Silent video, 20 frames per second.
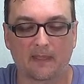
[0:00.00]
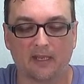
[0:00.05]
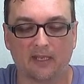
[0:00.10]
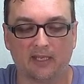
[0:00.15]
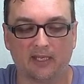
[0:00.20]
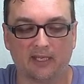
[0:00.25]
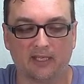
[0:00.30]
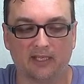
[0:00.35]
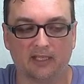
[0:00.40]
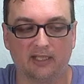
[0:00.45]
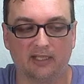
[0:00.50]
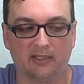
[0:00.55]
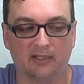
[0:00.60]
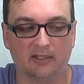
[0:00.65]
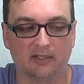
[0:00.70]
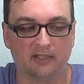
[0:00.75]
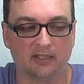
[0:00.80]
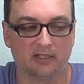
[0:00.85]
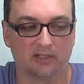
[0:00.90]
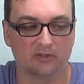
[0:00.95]

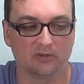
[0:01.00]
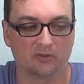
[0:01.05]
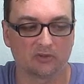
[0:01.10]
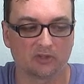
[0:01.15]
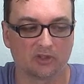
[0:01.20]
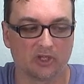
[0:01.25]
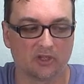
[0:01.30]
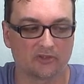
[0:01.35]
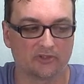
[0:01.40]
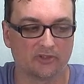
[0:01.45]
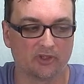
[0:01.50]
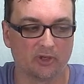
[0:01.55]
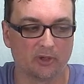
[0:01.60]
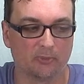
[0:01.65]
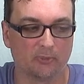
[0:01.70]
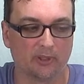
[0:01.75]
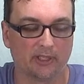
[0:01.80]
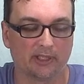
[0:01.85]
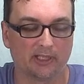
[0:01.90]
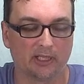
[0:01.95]
And you can also
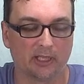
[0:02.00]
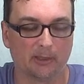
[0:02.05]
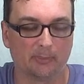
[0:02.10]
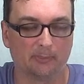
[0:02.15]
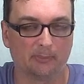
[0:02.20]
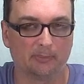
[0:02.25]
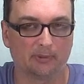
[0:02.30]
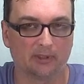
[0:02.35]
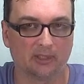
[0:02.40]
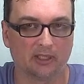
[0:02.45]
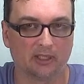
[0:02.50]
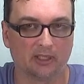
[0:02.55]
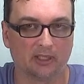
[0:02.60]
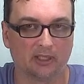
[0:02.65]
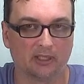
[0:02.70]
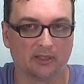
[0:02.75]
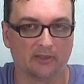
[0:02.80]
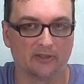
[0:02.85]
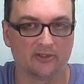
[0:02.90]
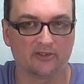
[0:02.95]
pick up
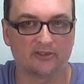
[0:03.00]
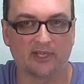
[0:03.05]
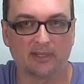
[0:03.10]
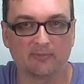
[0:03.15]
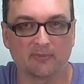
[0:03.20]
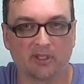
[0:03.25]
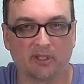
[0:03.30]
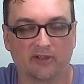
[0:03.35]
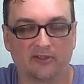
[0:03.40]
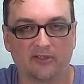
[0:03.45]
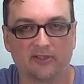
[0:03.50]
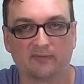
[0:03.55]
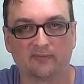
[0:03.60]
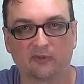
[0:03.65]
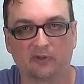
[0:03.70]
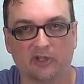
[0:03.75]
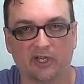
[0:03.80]
the same kind of thing for